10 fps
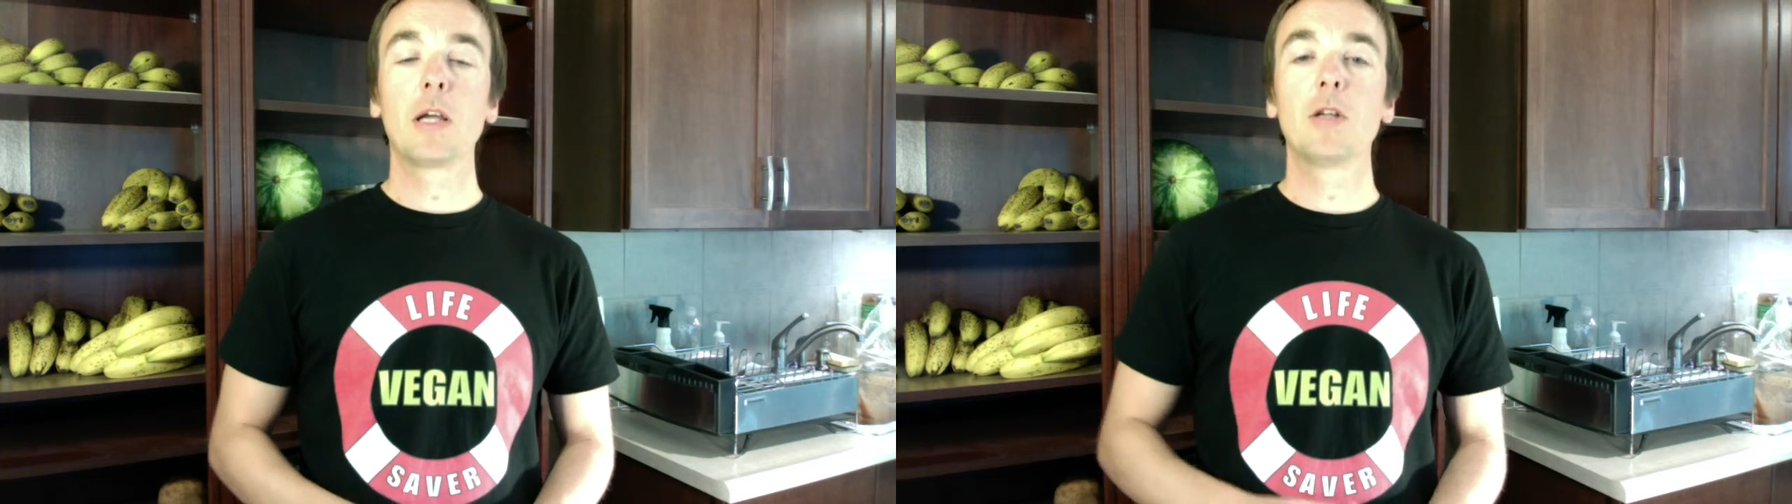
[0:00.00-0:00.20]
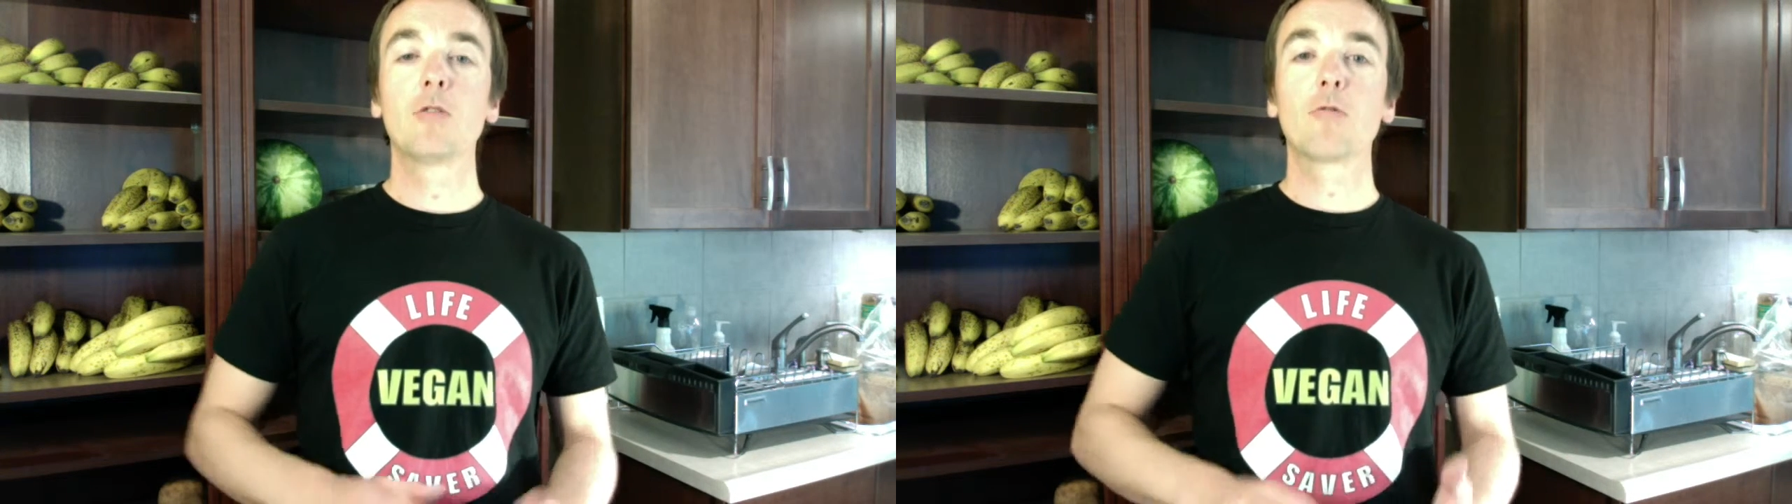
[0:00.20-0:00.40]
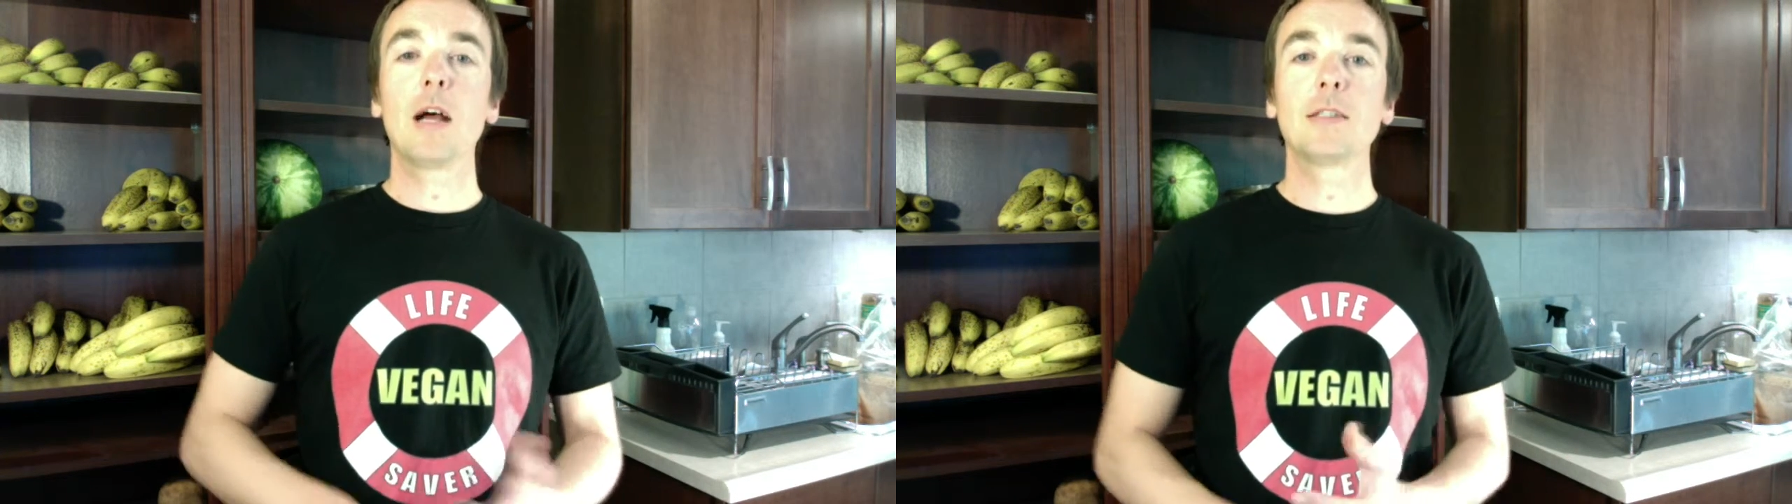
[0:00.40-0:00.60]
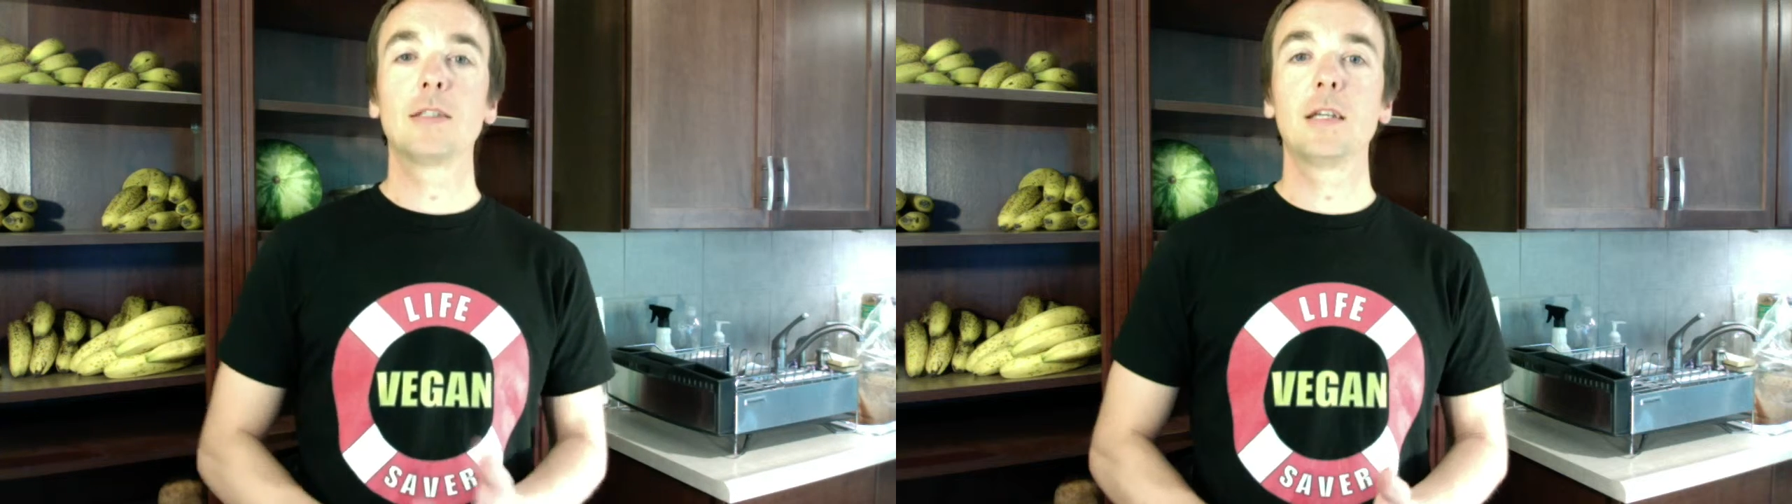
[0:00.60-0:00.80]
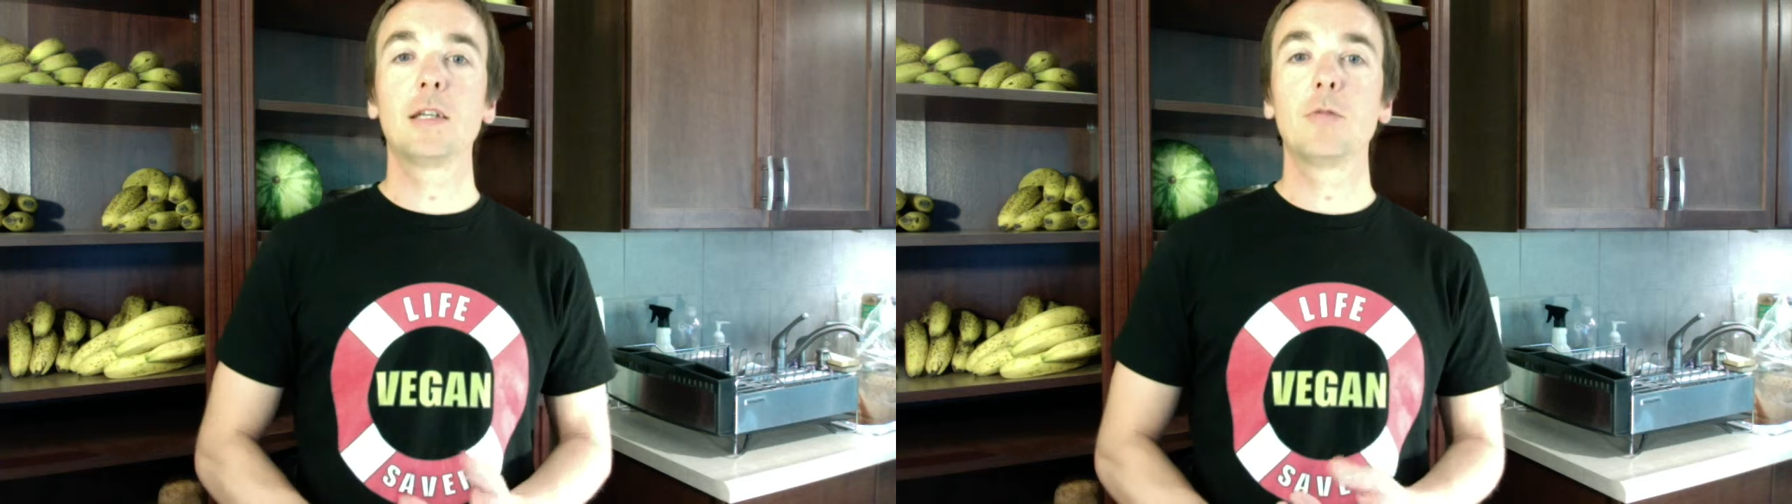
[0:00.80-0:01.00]
can
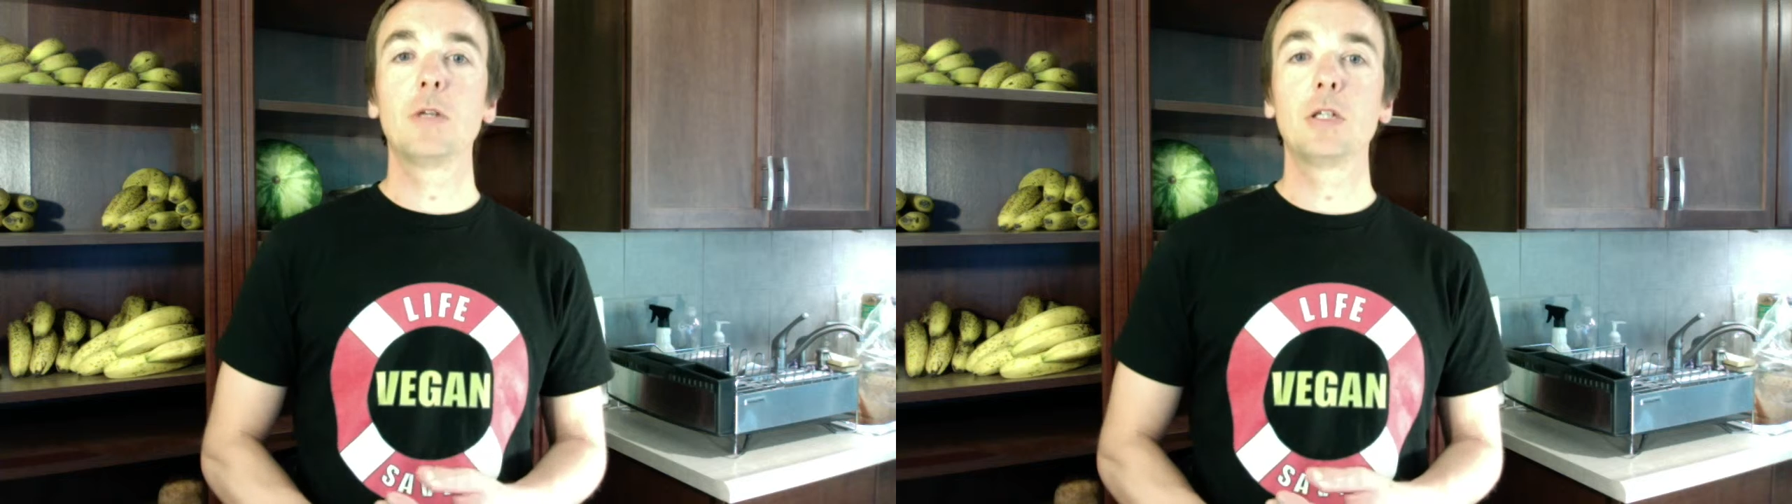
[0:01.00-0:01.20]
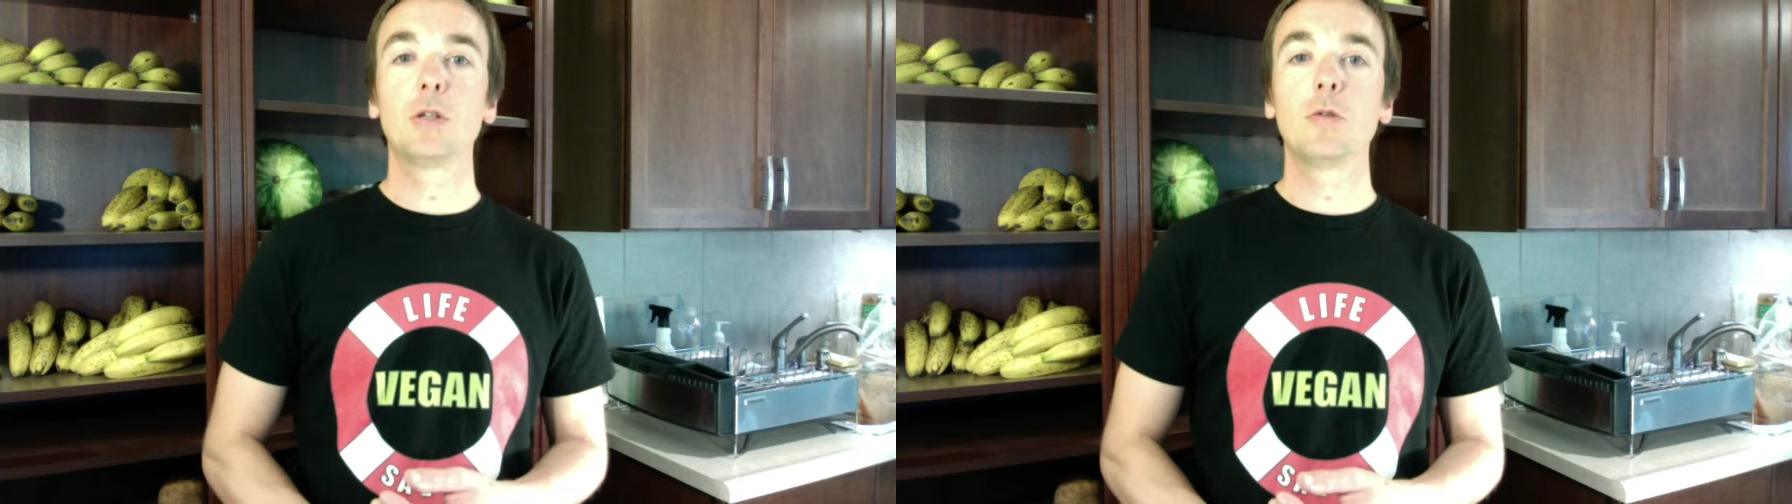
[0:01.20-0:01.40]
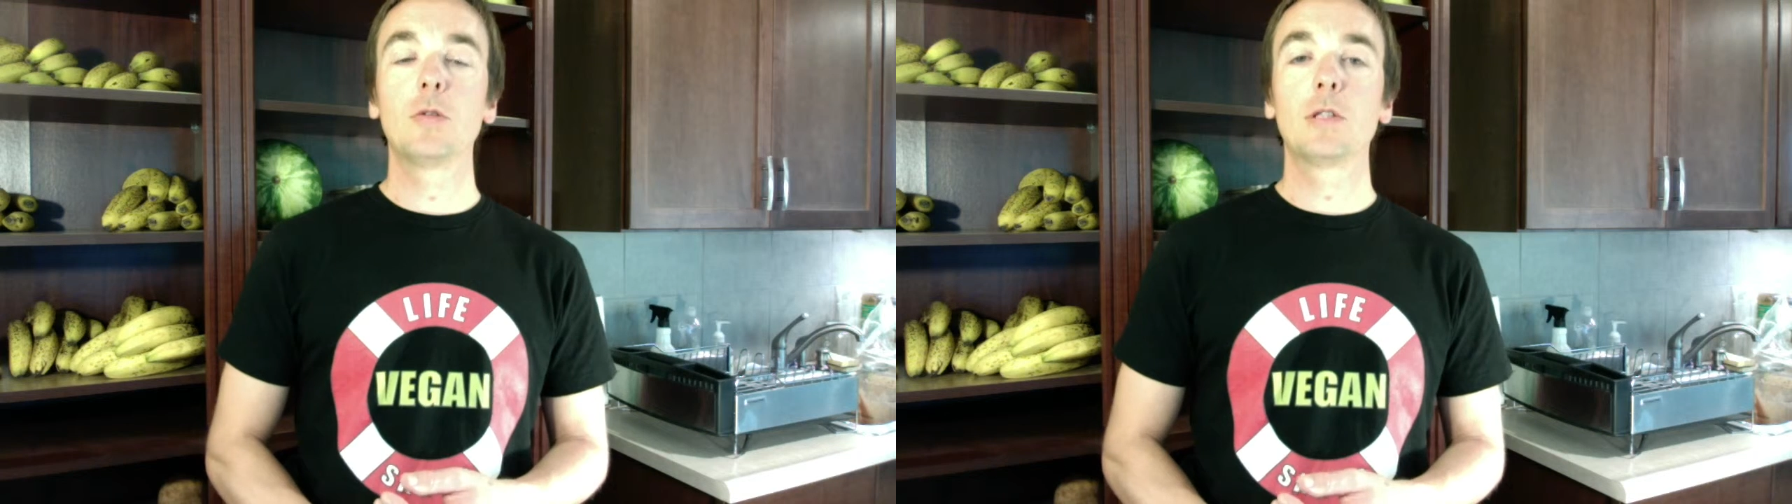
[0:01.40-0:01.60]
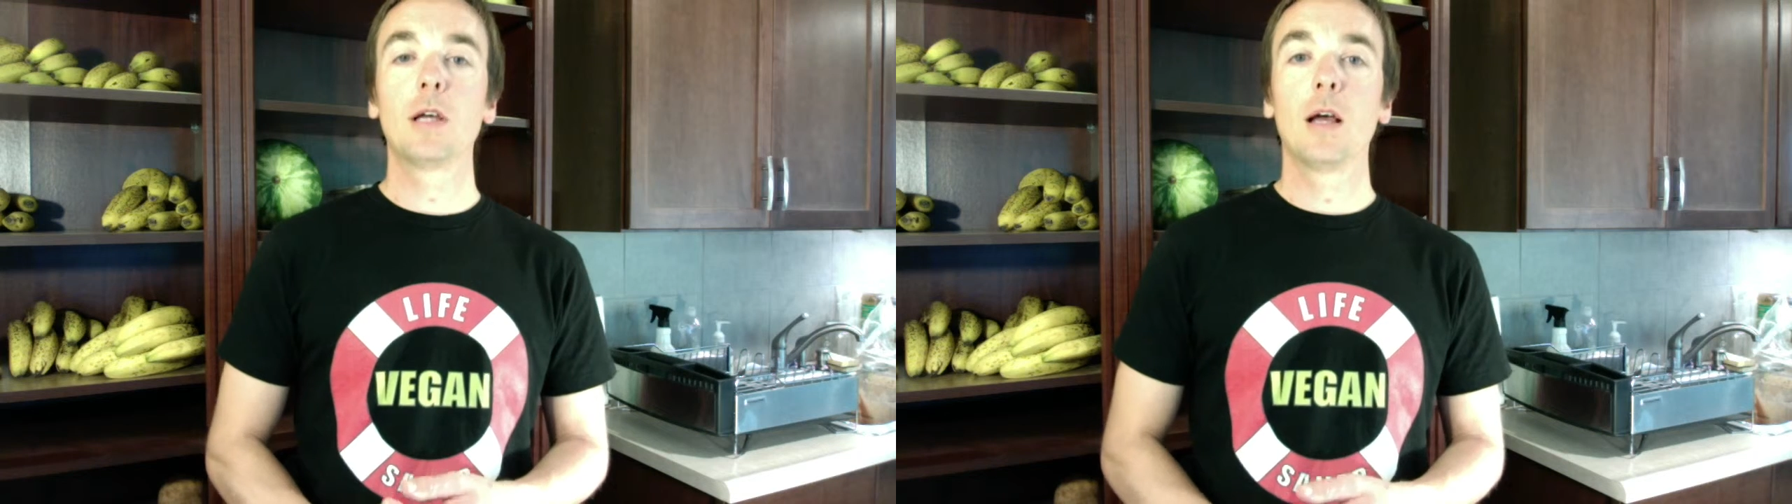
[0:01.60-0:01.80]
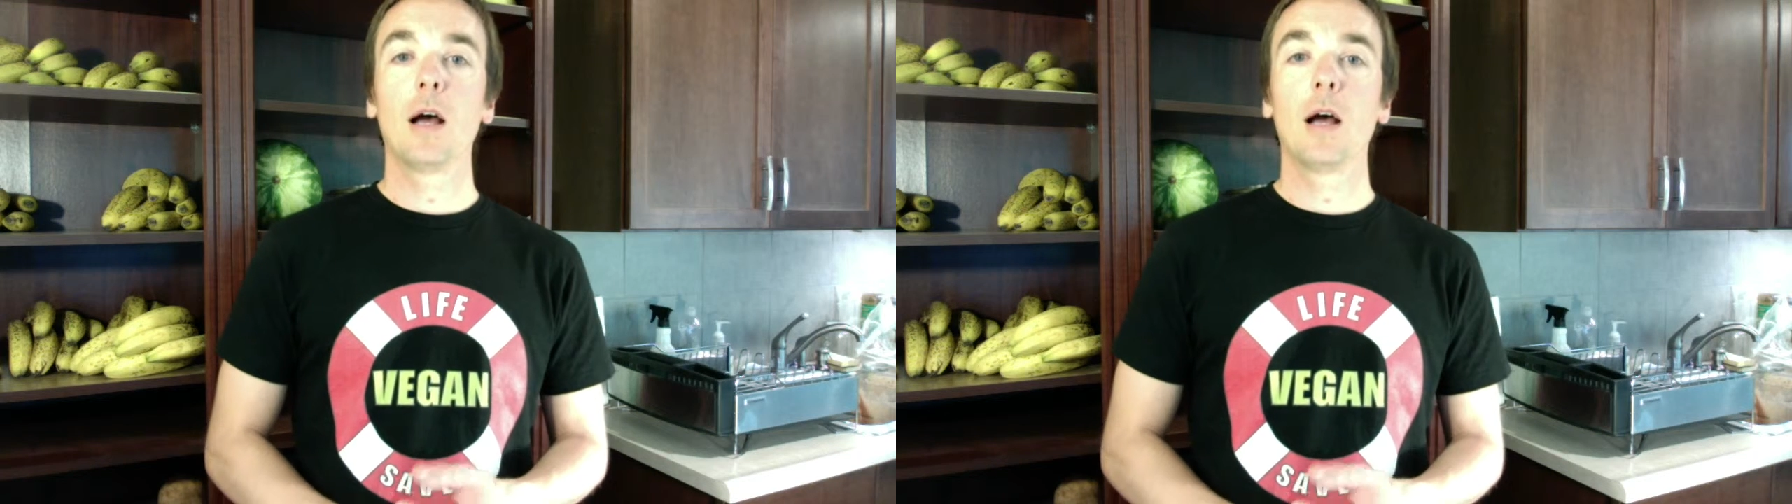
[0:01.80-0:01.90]
drastically reduce